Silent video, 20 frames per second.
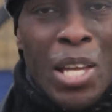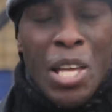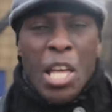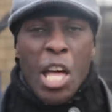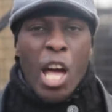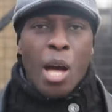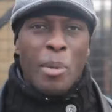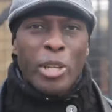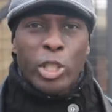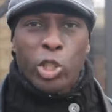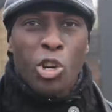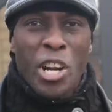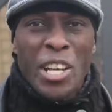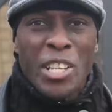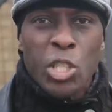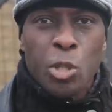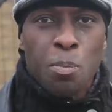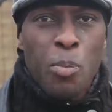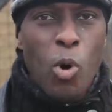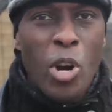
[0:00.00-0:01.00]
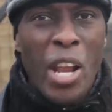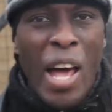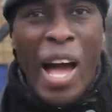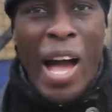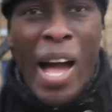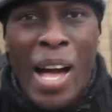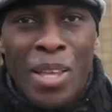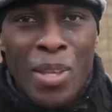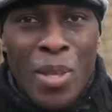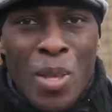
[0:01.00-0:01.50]
I'm a
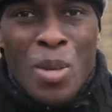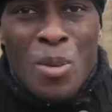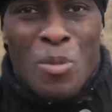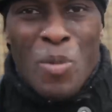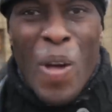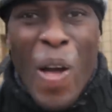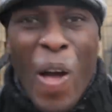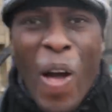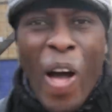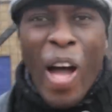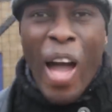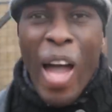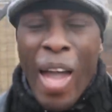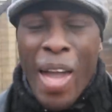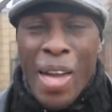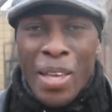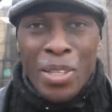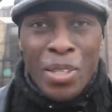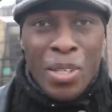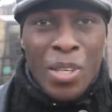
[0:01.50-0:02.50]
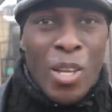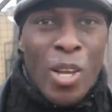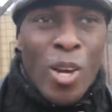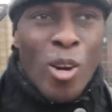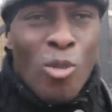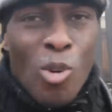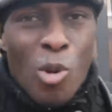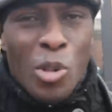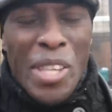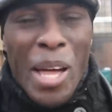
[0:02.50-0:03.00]
transporter. I.
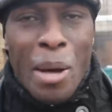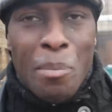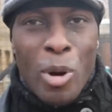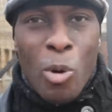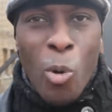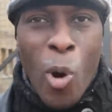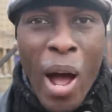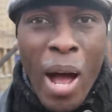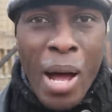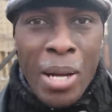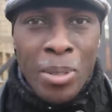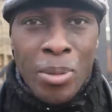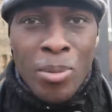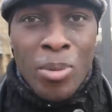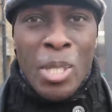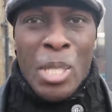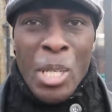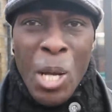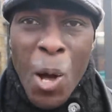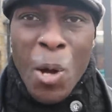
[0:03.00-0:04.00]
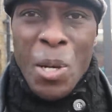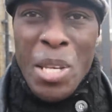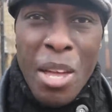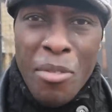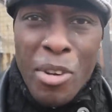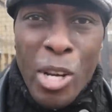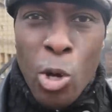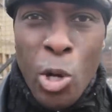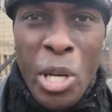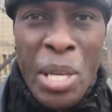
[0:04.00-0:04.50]
Rule number one, I'll
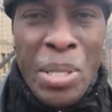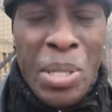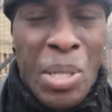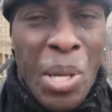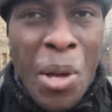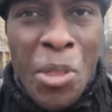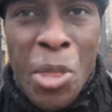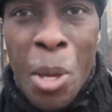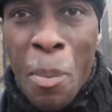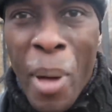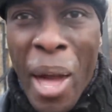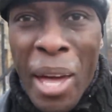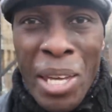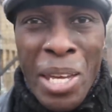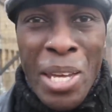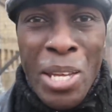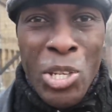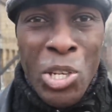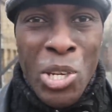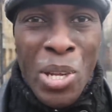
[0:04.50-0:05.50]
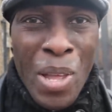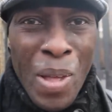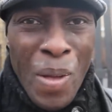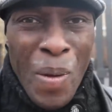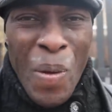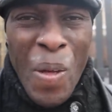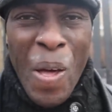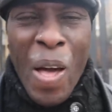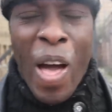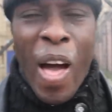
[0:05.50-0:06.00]
never look inside the package.
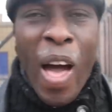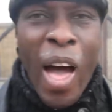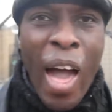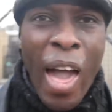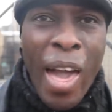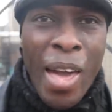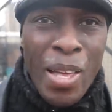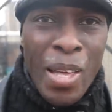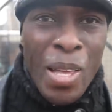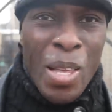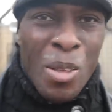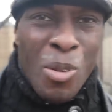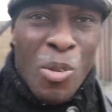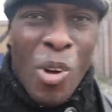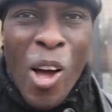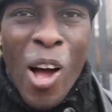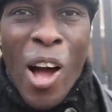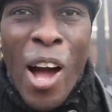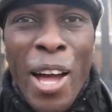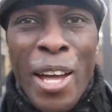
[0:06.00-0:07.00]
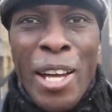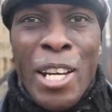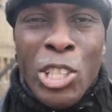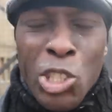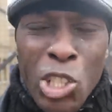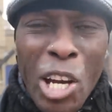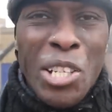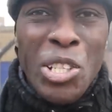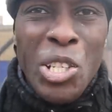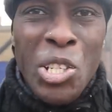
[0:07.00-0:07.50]
I, I.
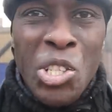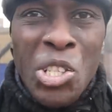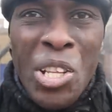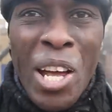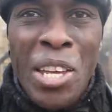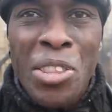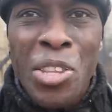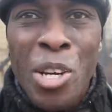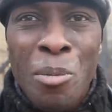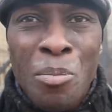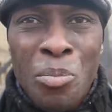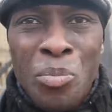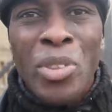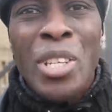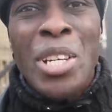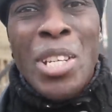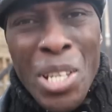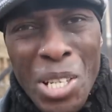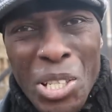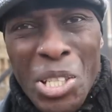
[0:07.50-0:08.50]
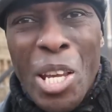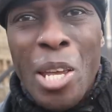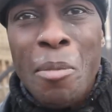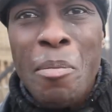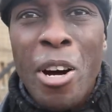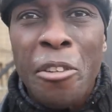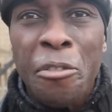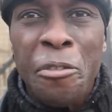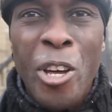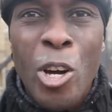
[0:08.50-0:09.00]
Jason Statham, you see
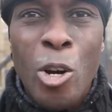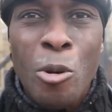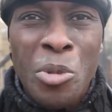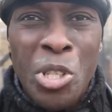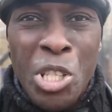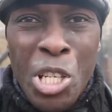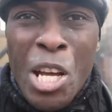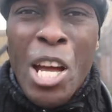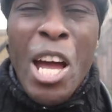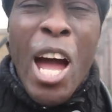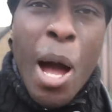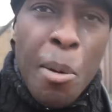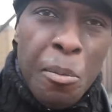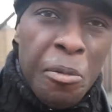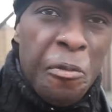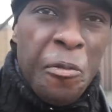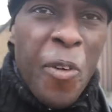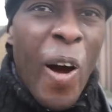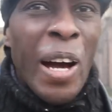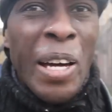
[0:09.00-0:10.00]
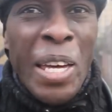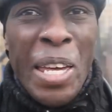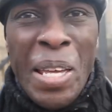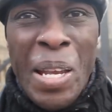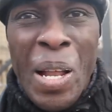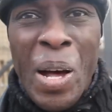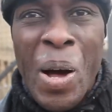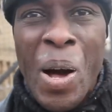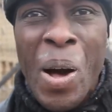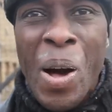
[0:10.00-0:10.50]
my films, I'm fucking
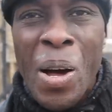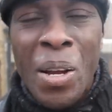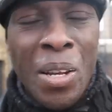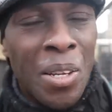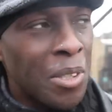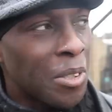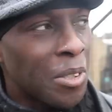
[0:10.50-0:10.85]
hard.